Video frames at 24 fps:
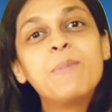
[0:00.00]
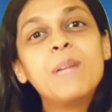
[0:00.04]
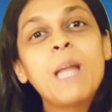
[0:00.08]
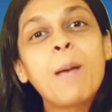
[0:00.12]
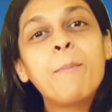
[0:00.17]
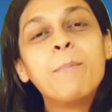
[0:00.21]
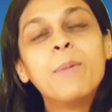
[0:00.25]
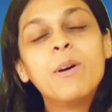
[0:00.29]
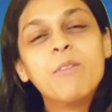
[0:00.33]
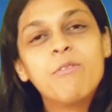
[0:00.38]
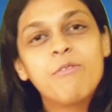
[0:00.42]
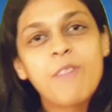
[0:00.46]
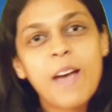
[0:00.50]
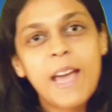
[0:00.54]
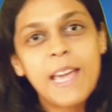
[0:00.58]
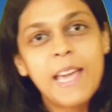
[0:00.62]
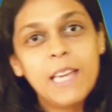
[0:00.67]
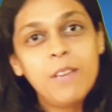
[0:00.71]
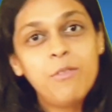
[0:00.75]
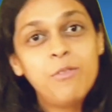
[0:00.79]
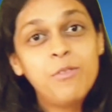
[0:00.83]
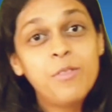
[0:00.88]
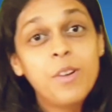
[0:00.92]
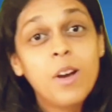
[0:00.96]
number
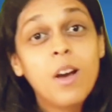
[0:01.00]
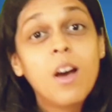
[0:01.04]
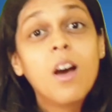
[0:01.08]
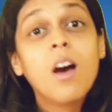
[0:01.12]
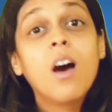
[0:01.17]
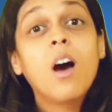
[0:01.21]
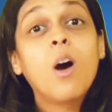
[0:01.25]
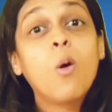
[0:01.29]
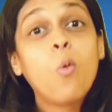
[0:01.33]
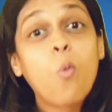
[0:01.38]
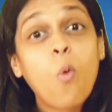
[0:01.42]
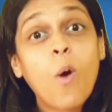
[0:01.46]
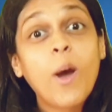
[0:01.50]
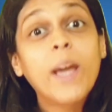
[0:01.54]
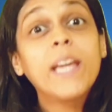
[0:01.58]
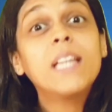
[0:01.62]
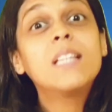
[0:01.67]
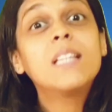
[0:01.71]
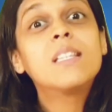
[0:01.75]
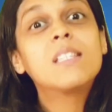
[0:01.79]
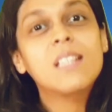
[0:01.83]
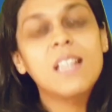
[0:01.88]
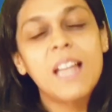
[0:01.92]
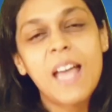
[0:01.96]
5,
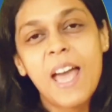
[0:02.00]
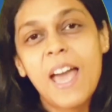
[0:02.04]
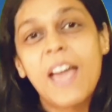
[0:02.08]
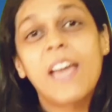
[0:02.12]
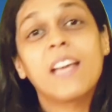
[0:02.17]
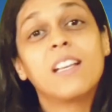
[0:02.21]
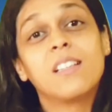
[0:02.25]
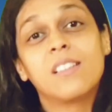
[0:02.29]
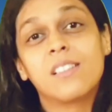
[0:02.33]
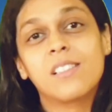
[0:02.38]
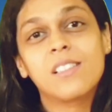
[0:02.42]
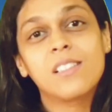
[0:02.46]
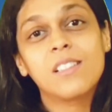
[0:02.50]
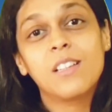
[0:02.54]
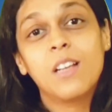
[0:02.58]
avoid slangs.